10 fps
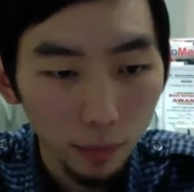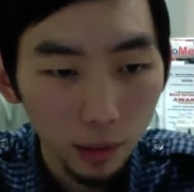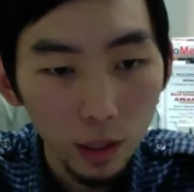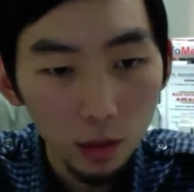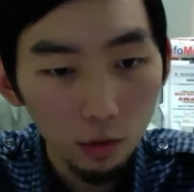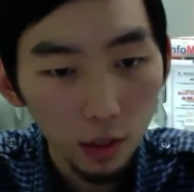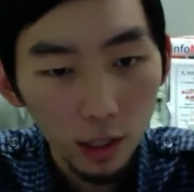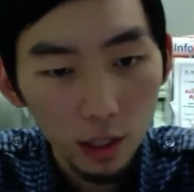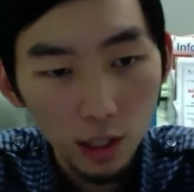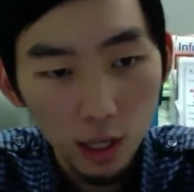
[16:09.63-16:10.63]
It's
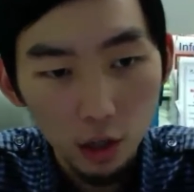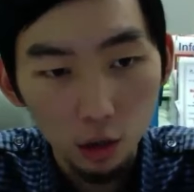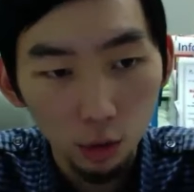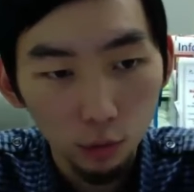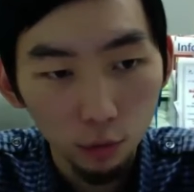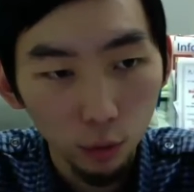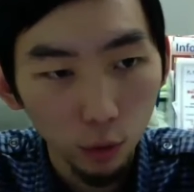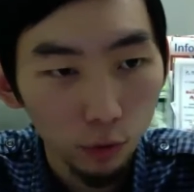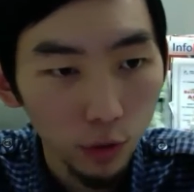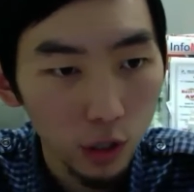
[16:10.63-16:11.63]
really essential
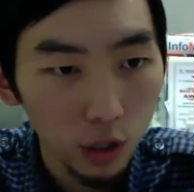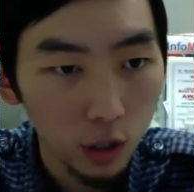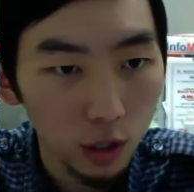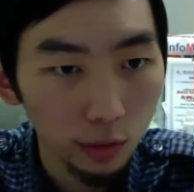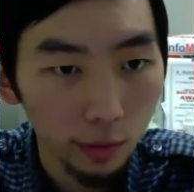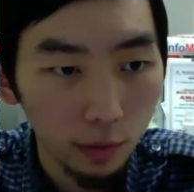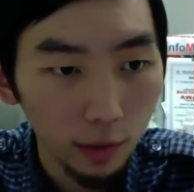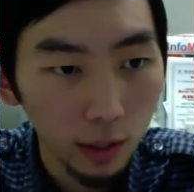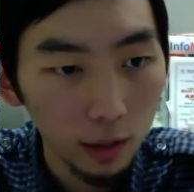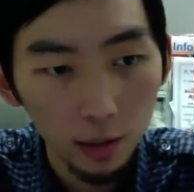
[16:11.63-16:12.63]
for fish to
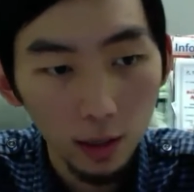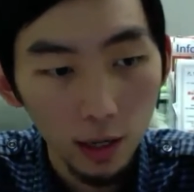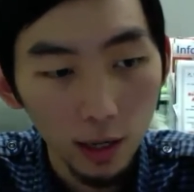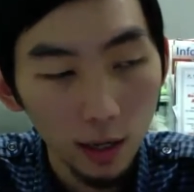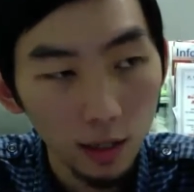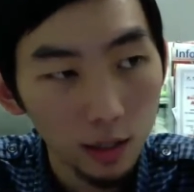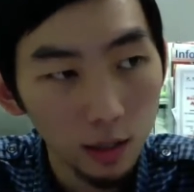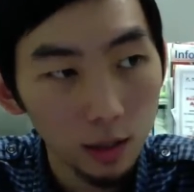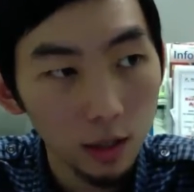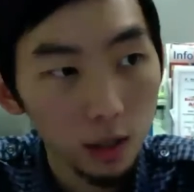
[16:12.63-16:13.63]
survive
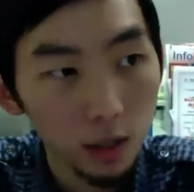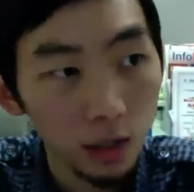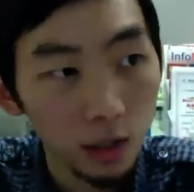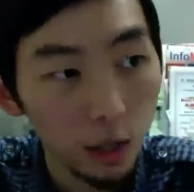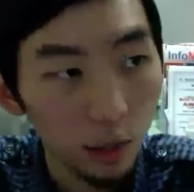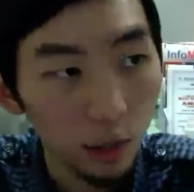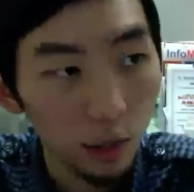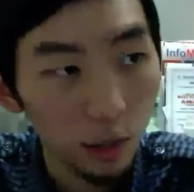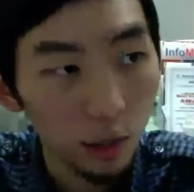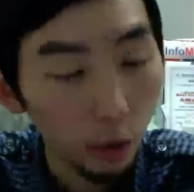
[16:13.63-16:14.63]
in,
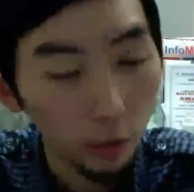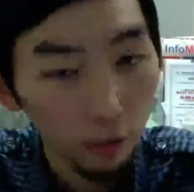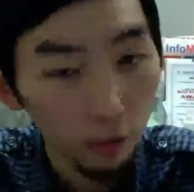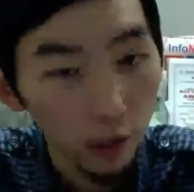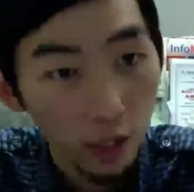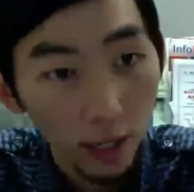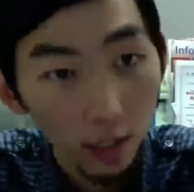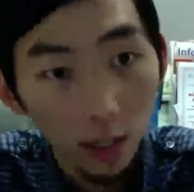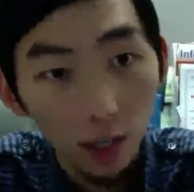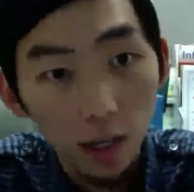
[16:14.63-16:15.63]
just the general
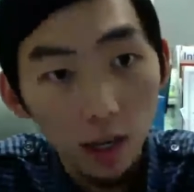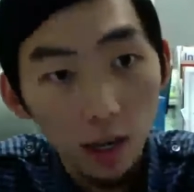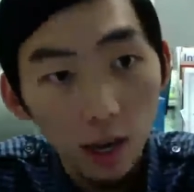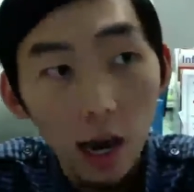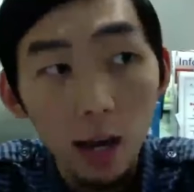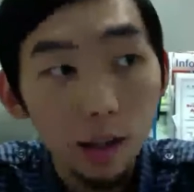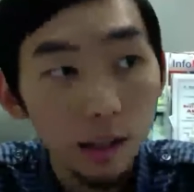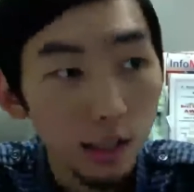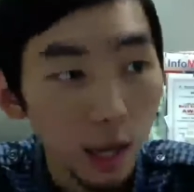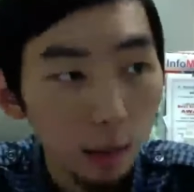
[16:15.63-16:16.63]
health of the fish
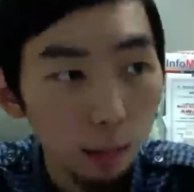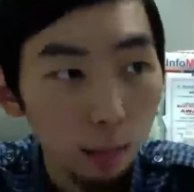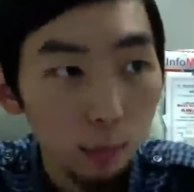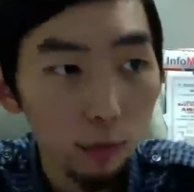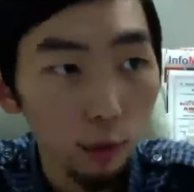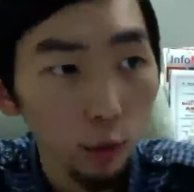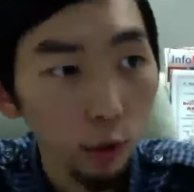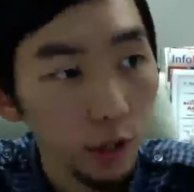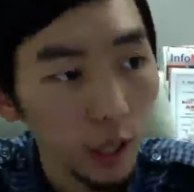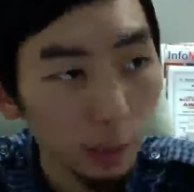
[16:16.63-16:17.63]
tank. And it's the
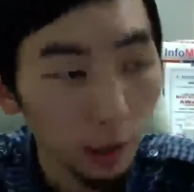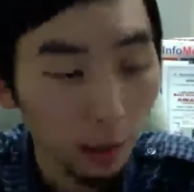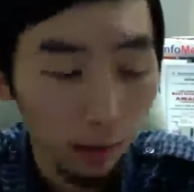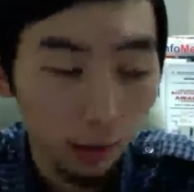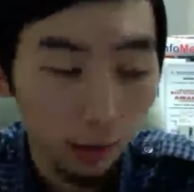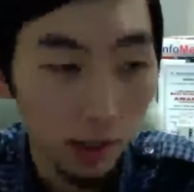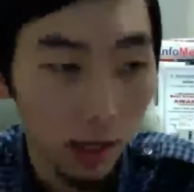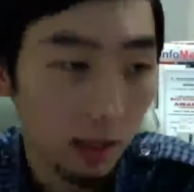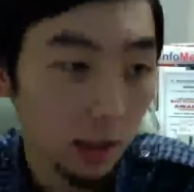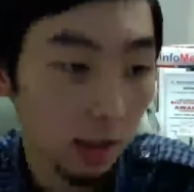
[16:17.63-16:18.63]
same for the
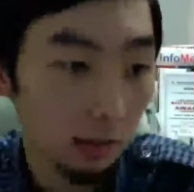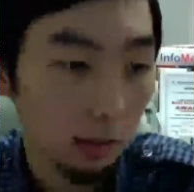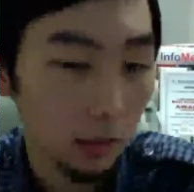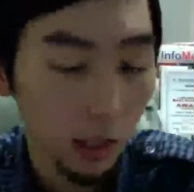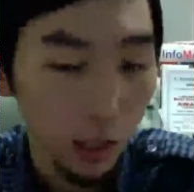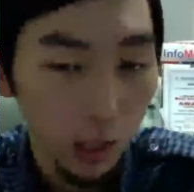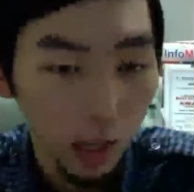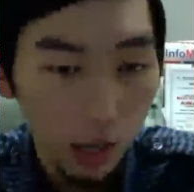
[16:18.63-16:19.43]
stomach, I guess.